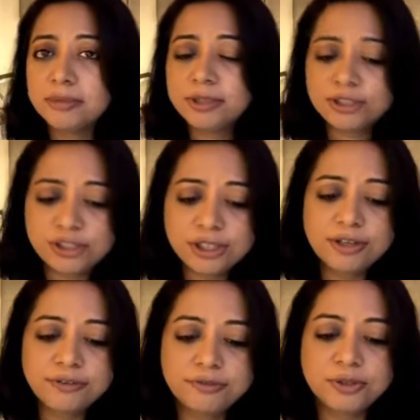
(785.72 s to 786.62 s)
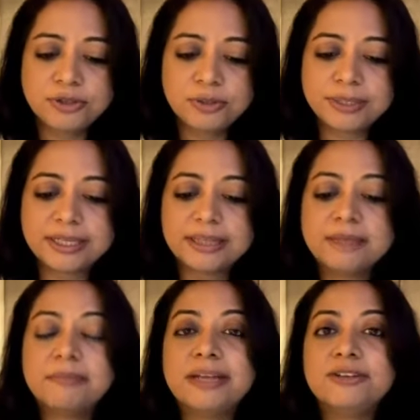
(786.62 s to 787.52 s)
because she refused to attend
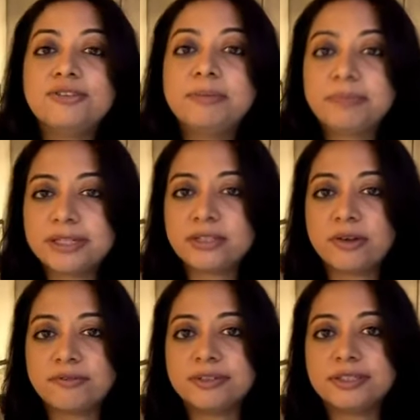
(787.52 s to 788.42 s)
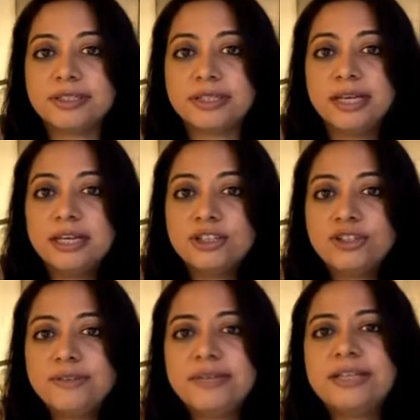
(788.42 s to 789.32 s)
the mandatory press conferences.
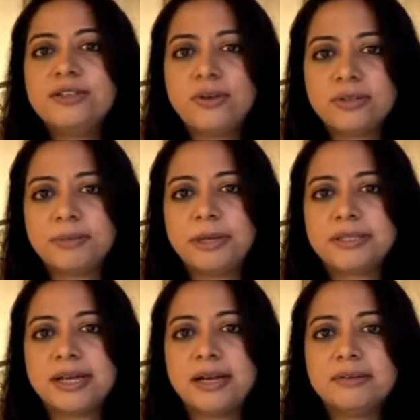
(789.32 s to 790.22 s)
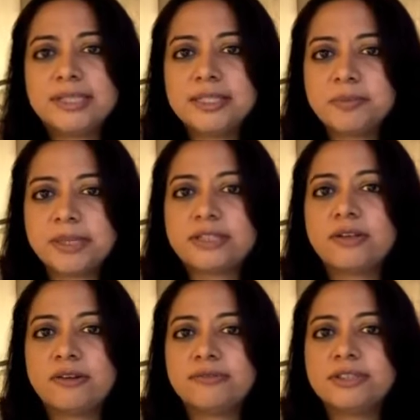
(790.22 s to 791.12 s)
She then talked about how these press
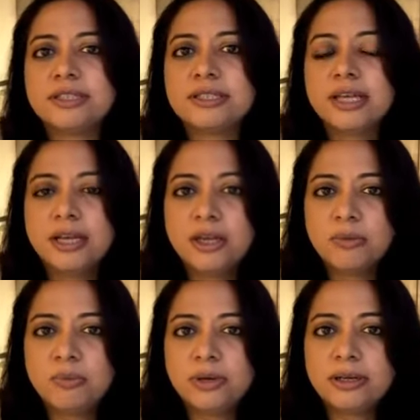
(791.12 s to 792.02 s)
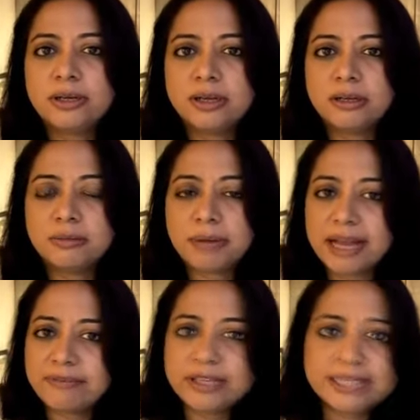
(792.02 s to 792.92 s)
conferences were
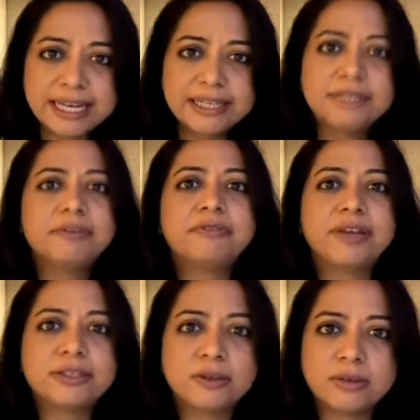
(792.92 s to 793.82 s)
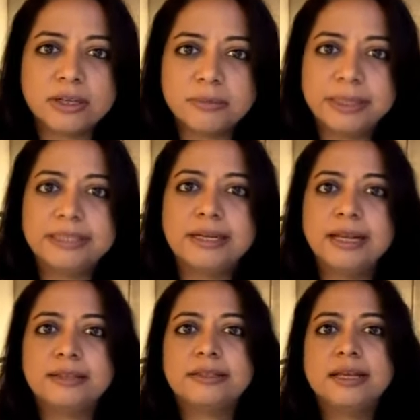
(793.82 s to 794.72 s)
having a negative effect on her mental
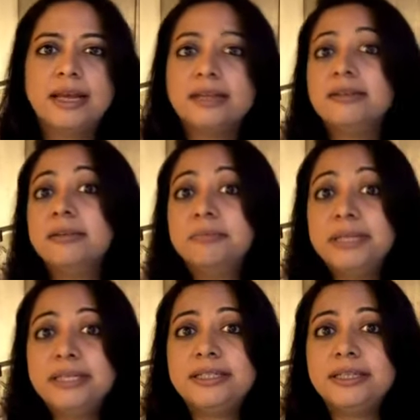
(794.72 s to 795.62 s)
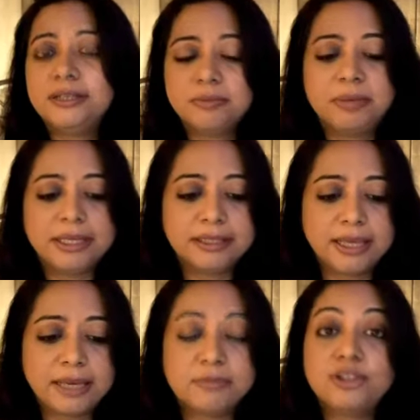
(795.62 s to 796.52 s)
health and her ability to play
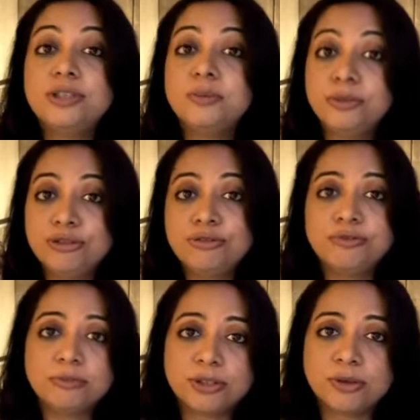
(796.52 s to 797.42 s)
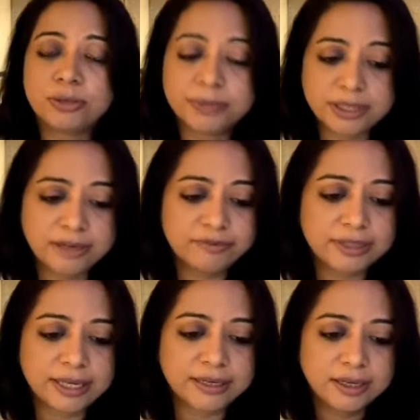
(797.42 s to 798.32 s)
the game. She withdrew from the tournament after
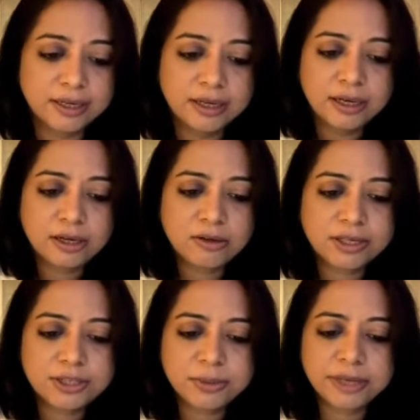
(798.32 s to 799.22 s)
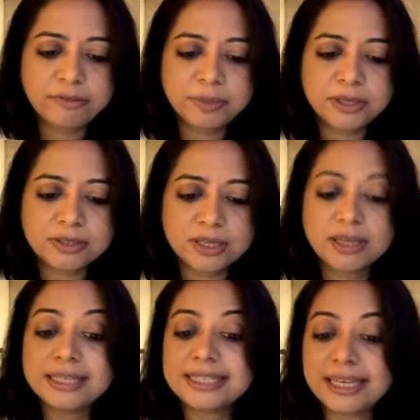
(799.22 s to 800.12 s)
that. According to AFP,
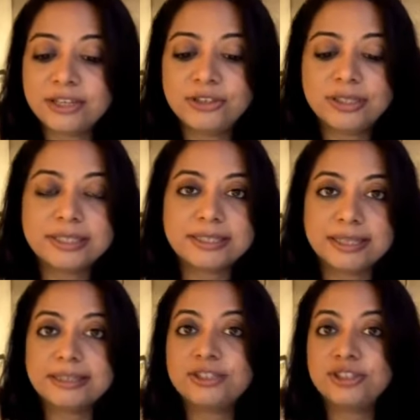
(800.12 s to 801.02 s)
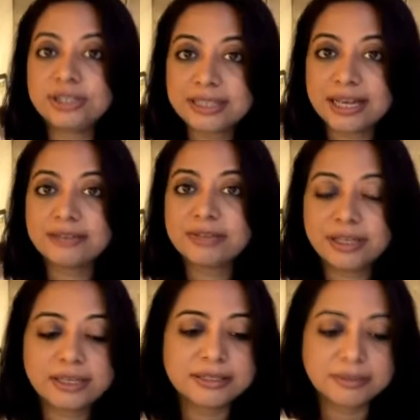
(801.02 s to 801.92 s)
Osaka's agent has said that she is now
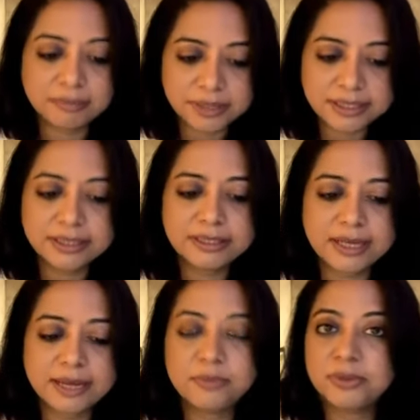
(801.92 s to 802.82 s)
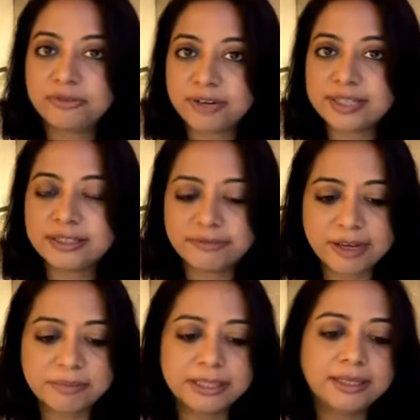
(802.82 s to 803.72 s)
taking some personal time with friends and
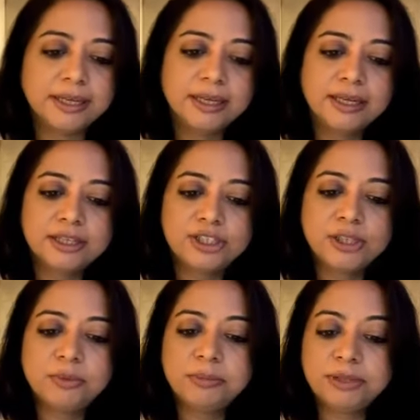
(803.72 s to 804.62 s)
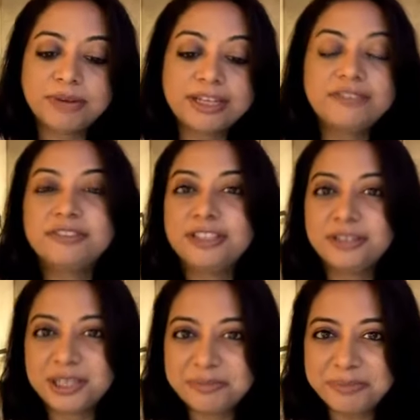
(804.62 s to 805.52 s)
family. She will be ready for
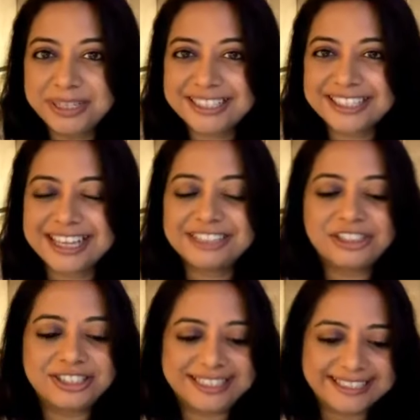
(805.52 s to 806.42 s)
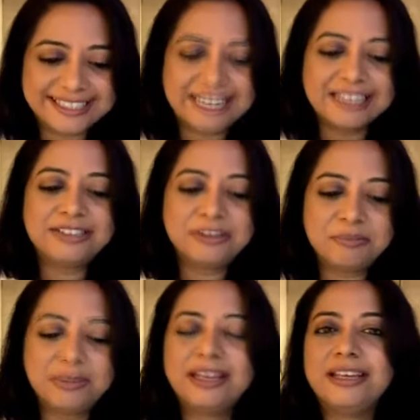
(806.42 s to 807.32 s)
the Olympics and she's excited to
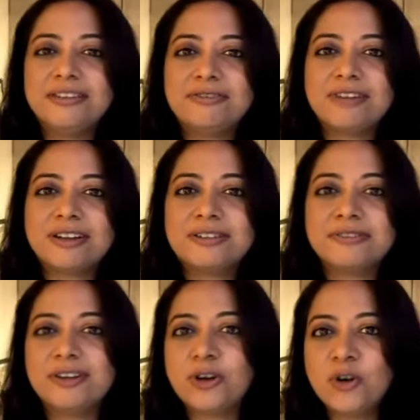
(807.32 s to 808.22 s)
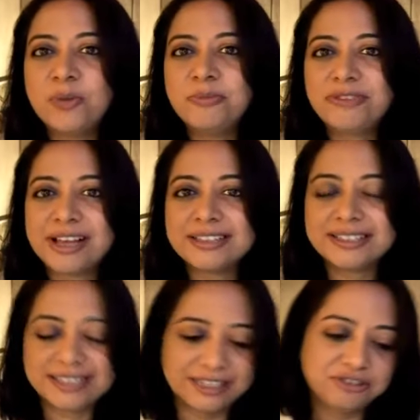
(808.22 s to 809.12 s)
play in front of her home
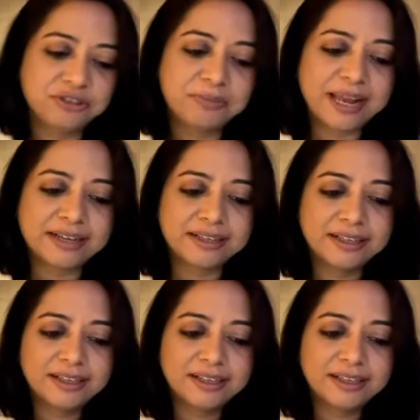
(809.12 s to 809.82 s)
fans in Japan.